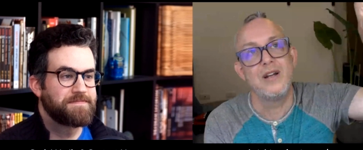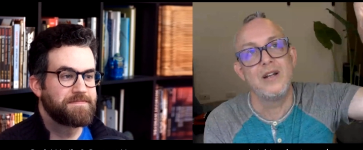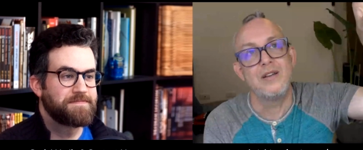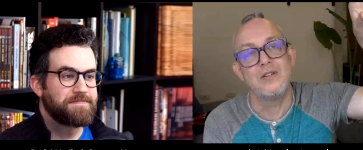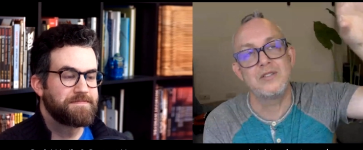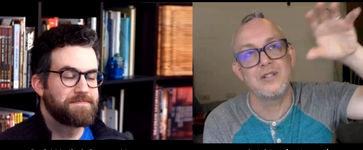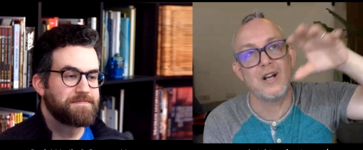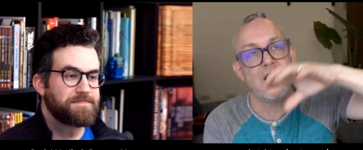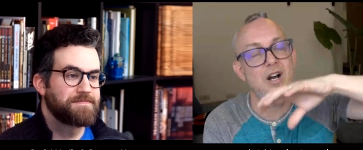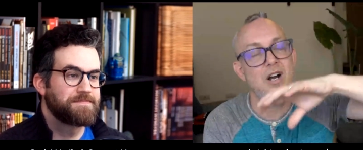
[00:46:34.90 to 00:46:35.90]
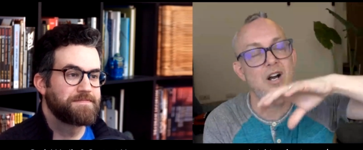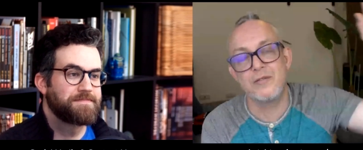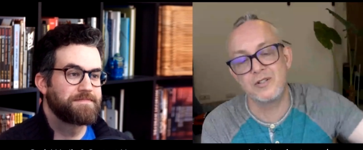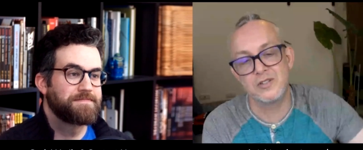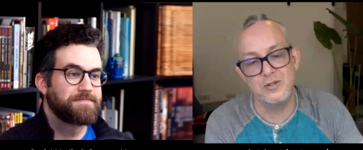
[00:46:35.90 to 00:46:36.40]
Speaker 1: There's a
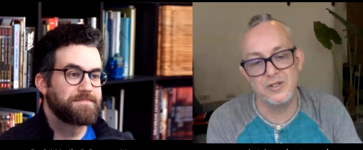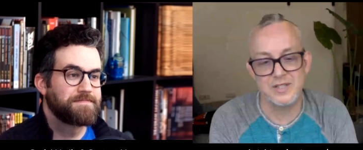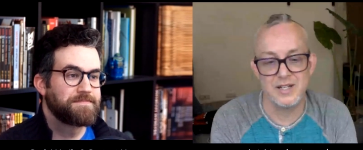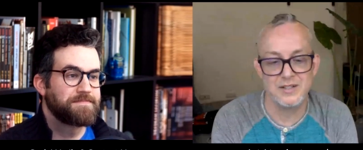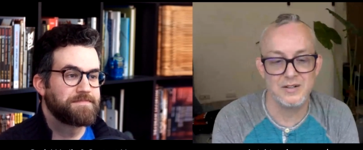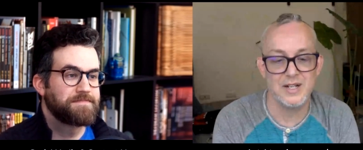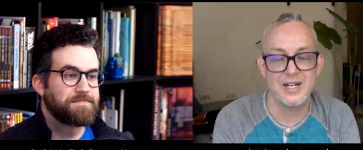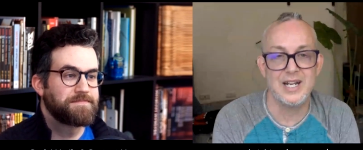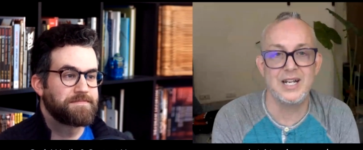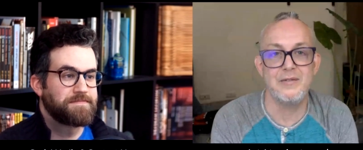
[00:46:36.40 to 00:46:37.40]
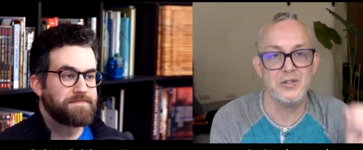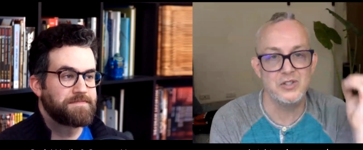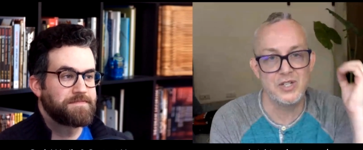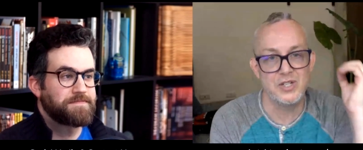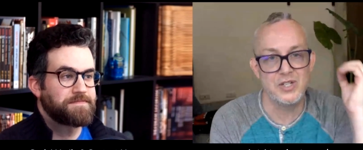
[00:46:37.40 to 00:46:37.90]
hundred other studios out there that can
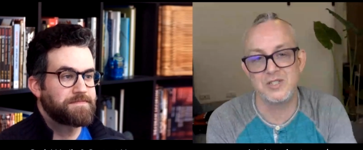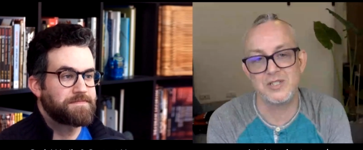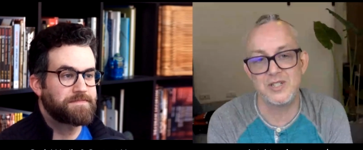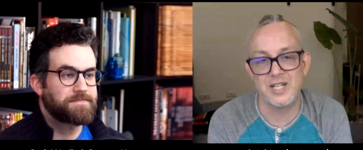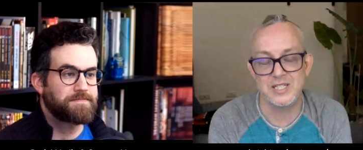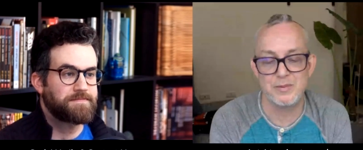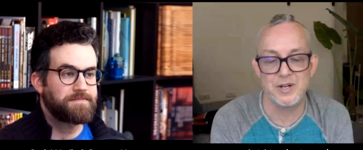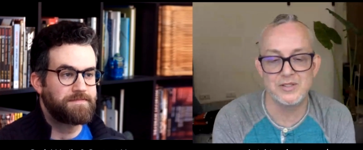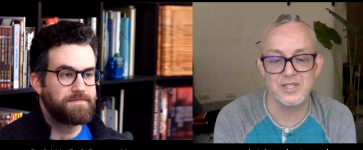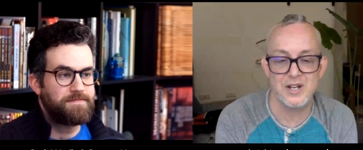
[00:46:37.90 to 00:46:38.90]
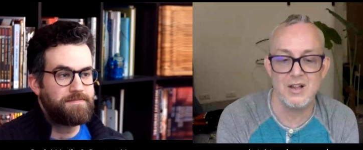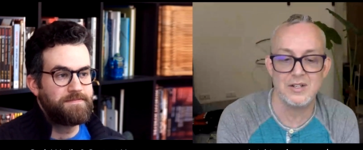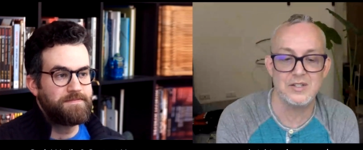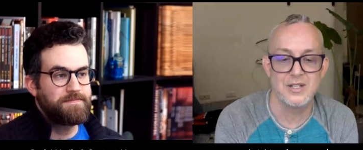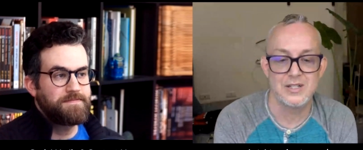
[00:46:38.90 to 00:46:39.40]
give you just as much experience and
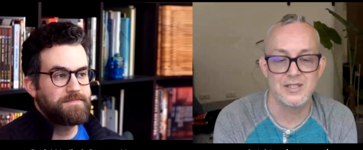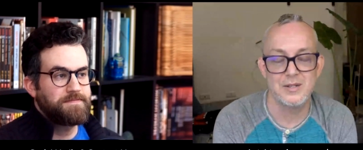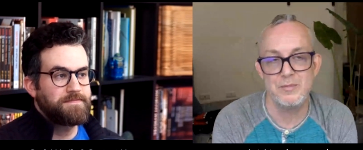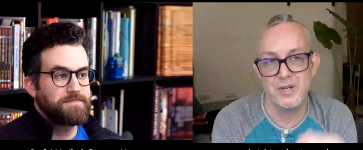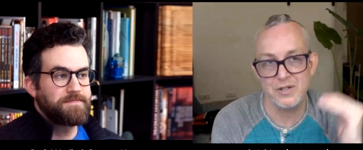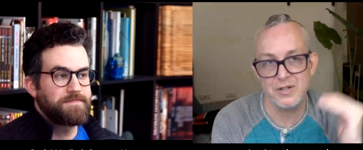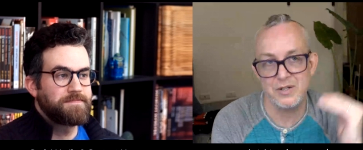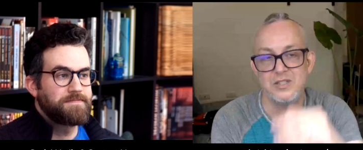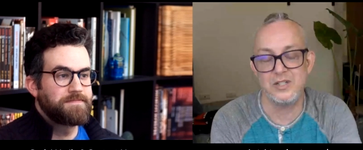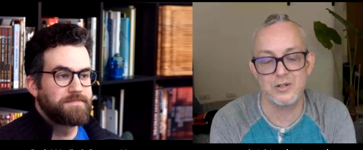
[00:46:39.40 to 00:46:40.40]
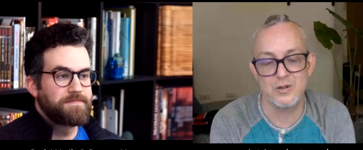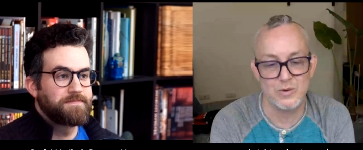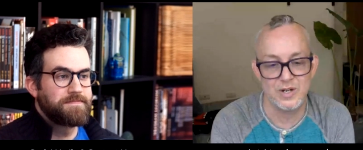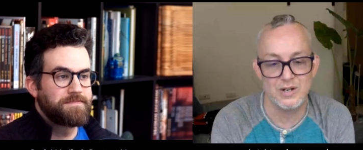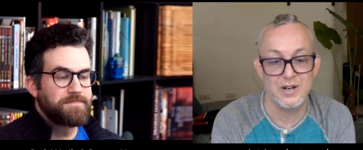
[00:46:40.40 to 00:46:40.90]
knowledge to build into
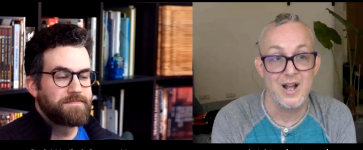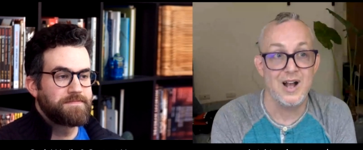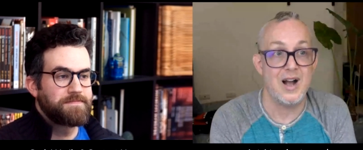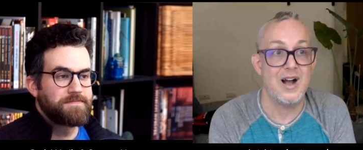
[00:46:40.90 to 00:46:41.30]
your career.